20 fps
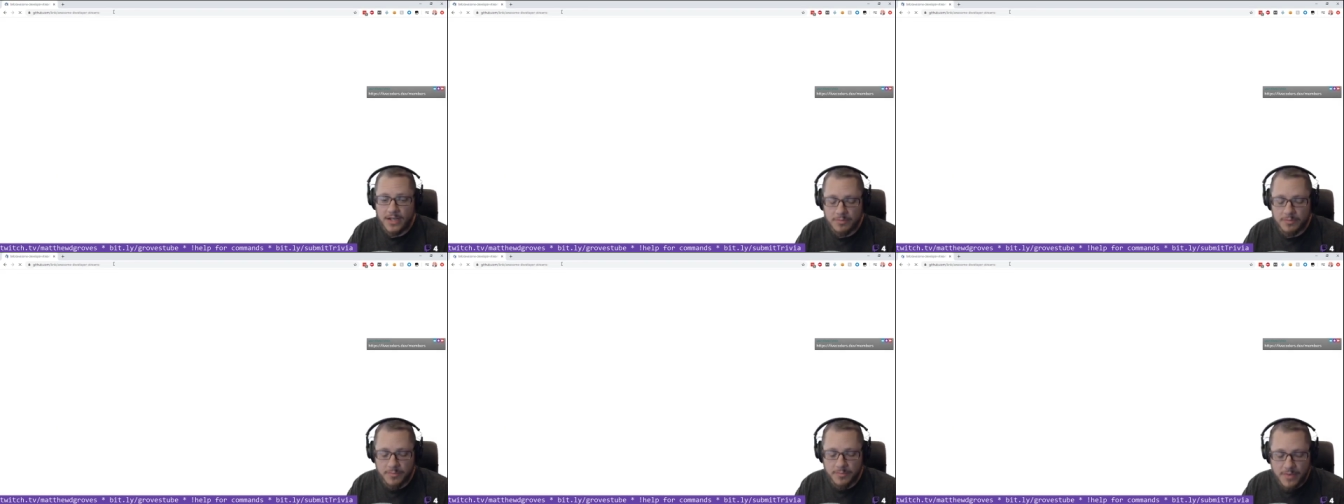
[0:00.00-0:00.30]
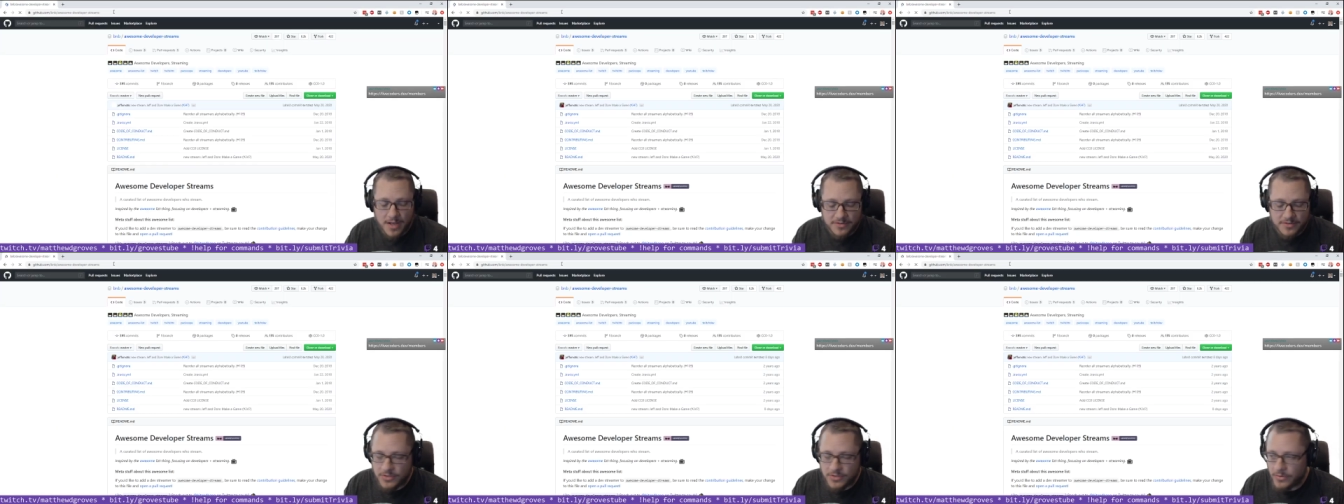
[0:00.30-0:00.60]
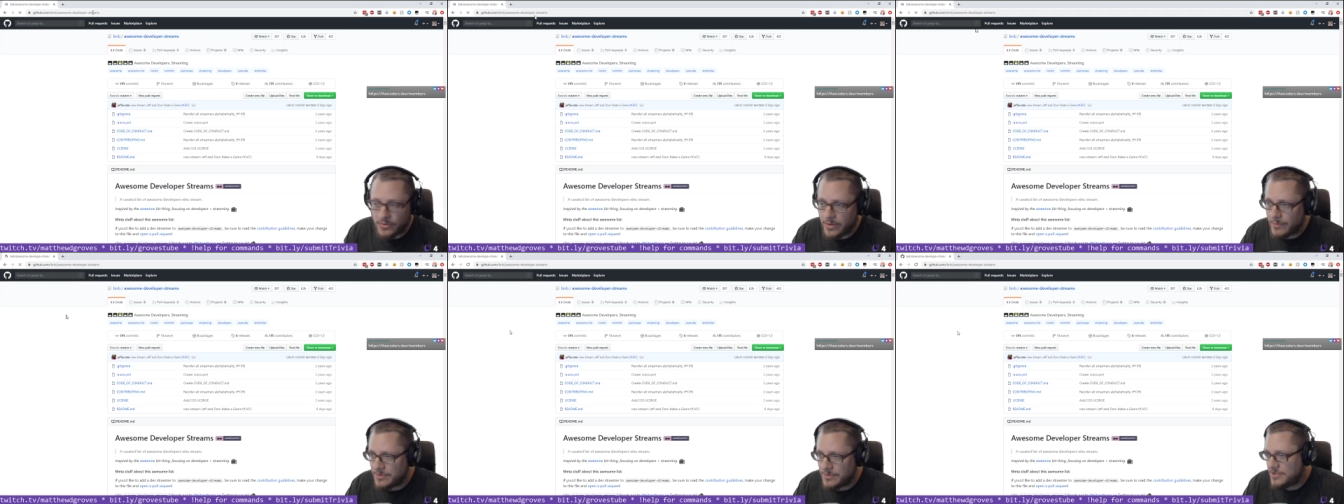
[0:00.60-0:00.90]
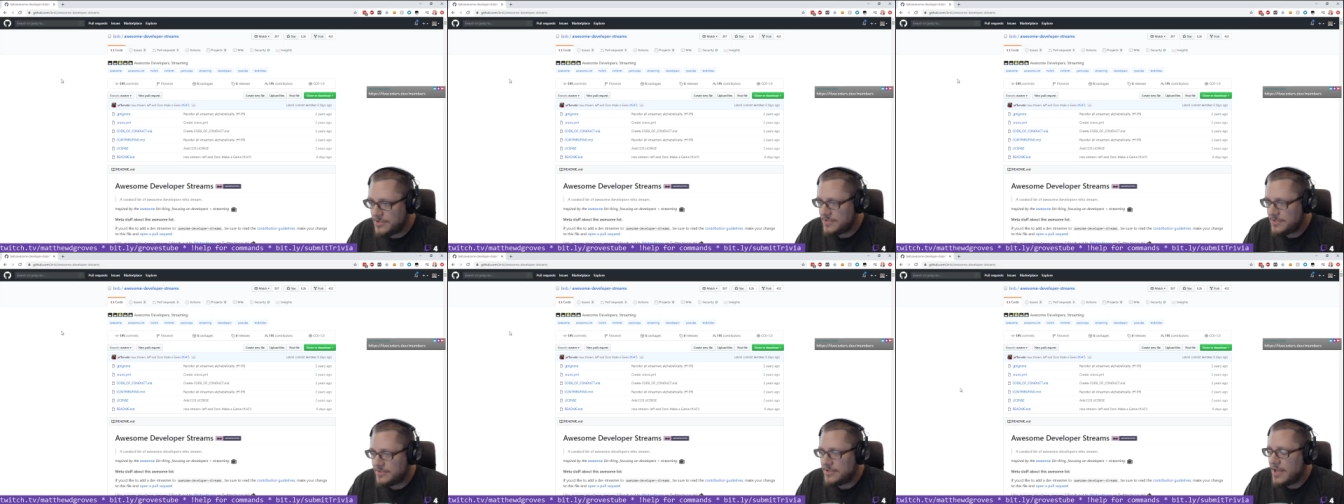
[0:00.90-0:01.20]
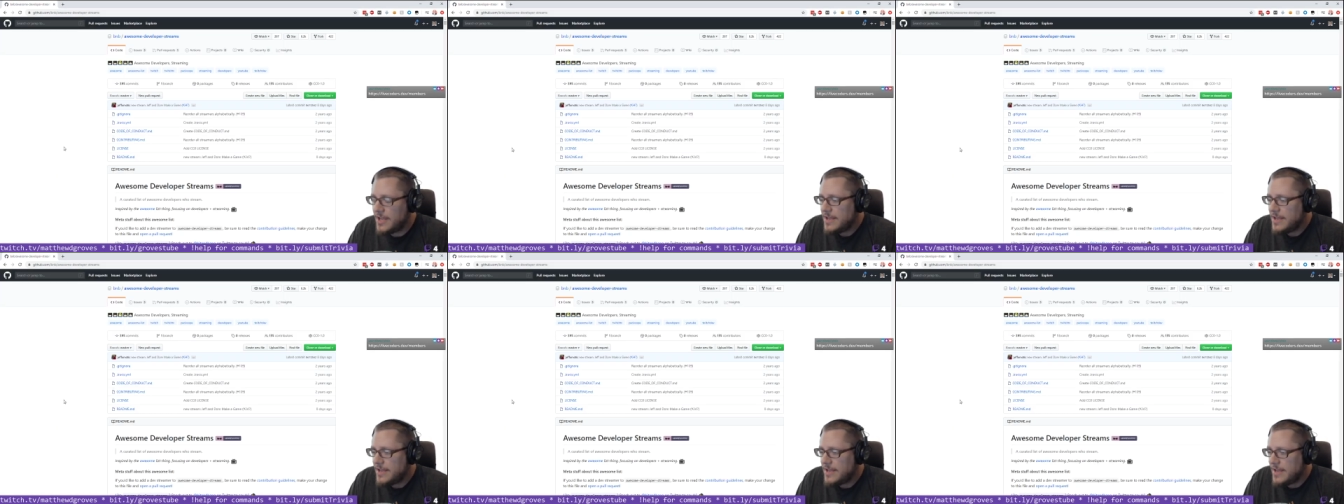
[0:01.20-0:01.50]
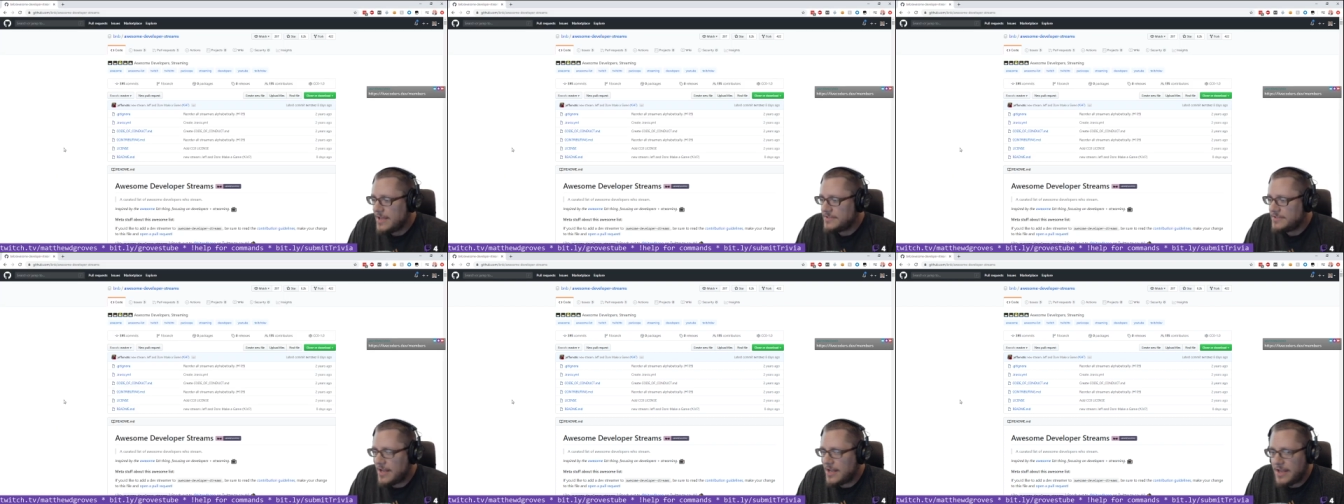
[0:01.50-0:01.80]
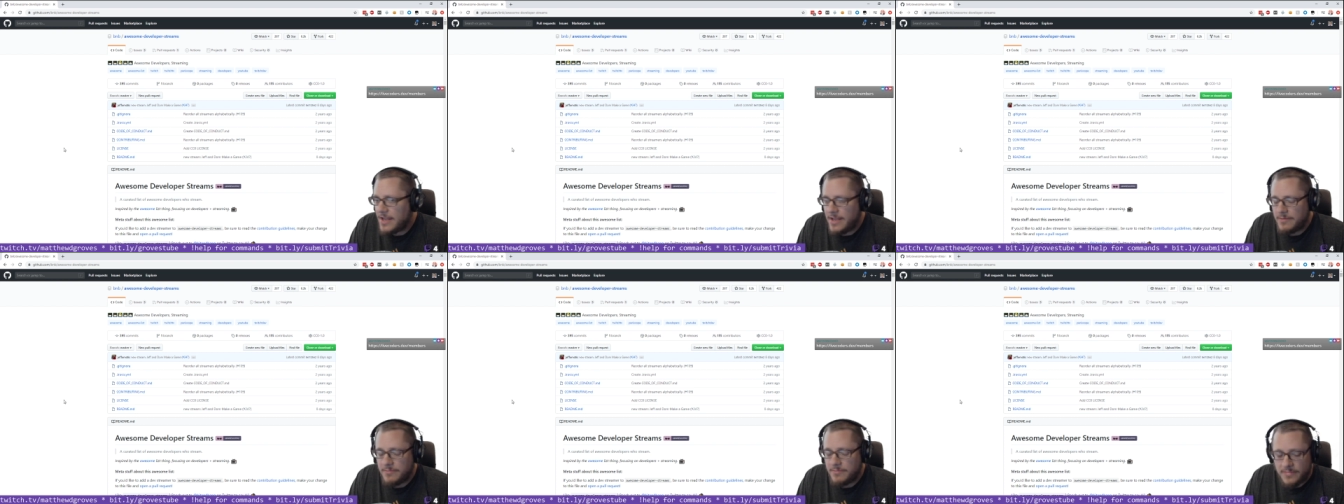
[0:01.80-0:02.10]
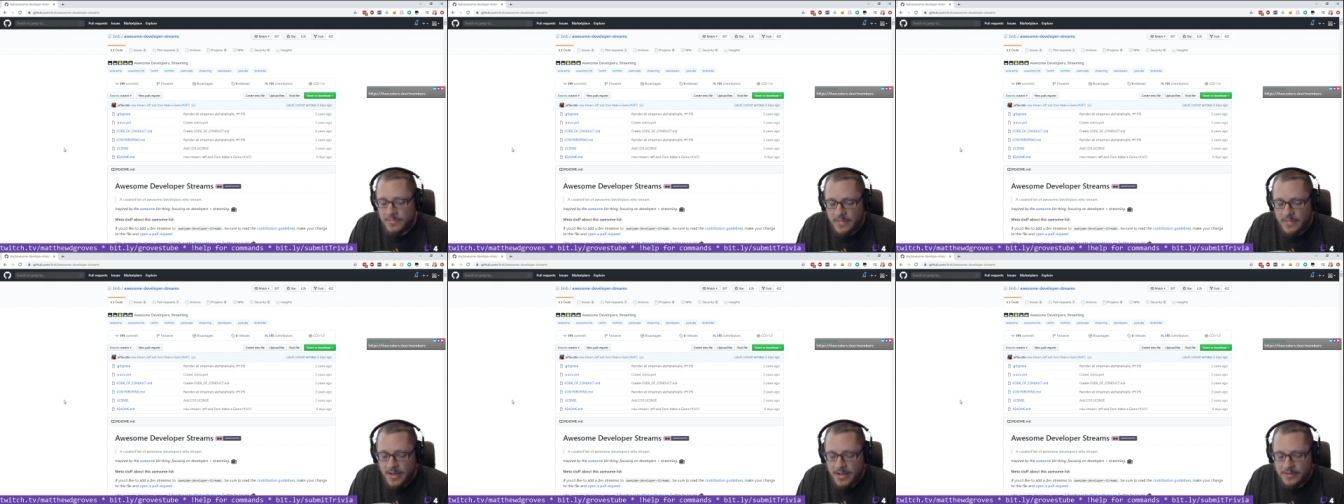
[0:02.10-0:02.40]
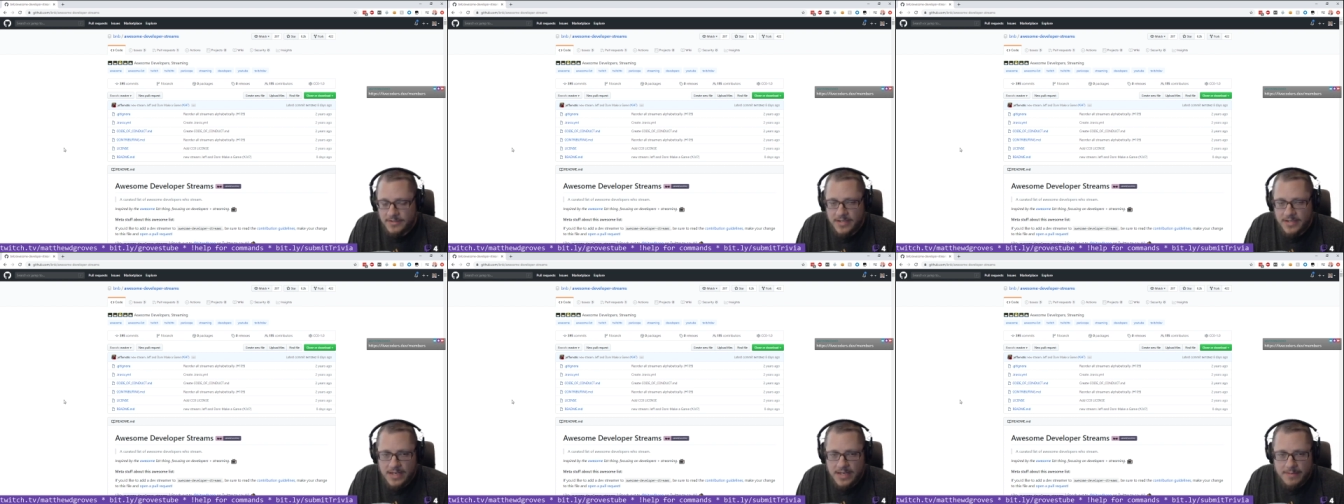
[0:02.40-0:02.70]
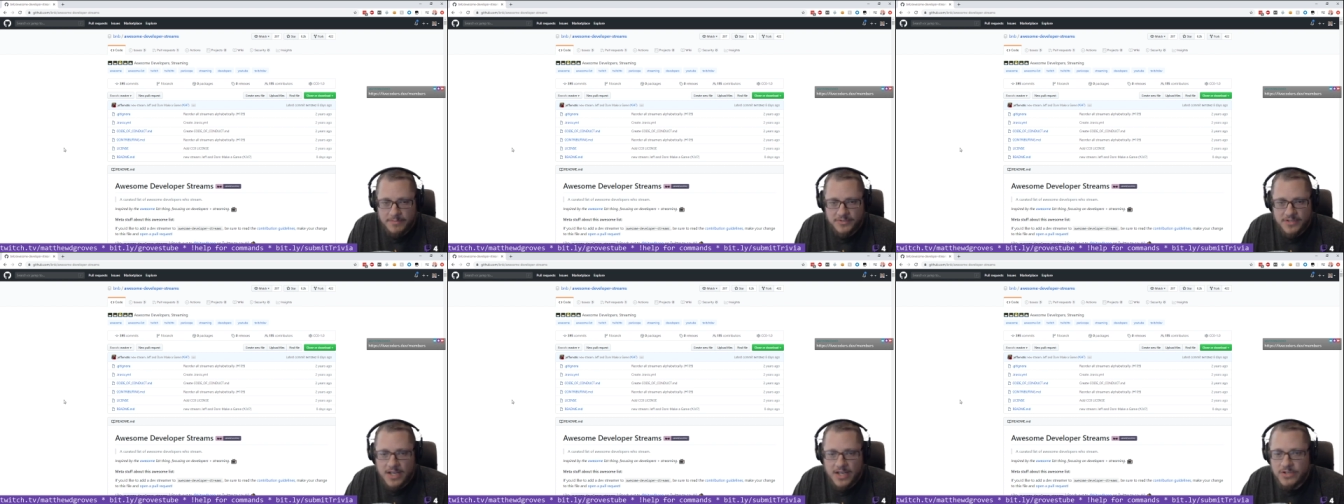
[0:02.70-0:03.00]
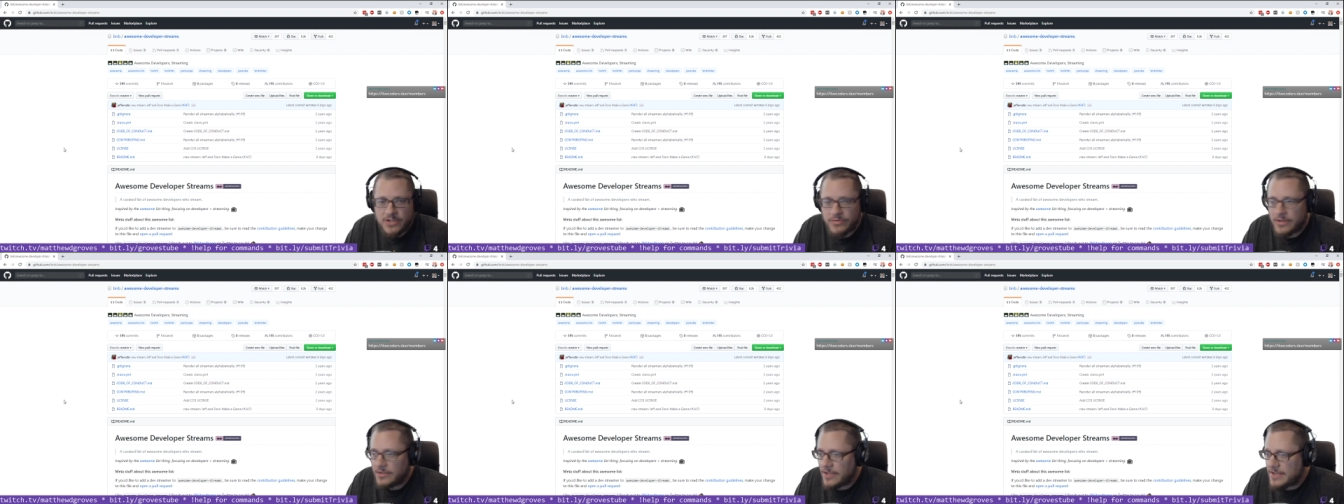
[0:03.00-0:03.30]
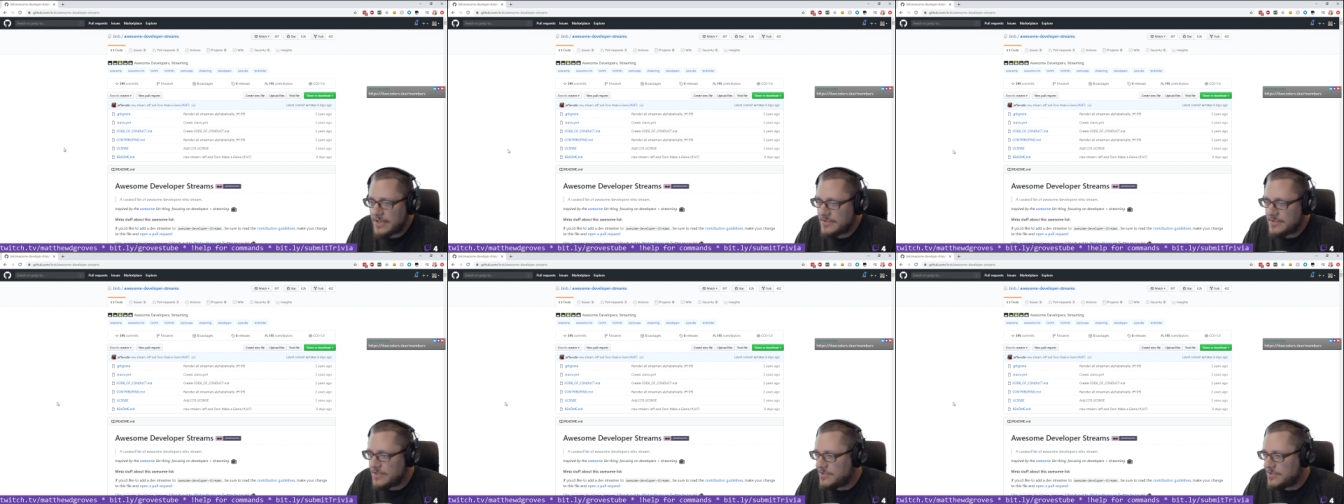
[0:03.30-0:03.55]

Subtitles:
repository, which just is not a team-centric list.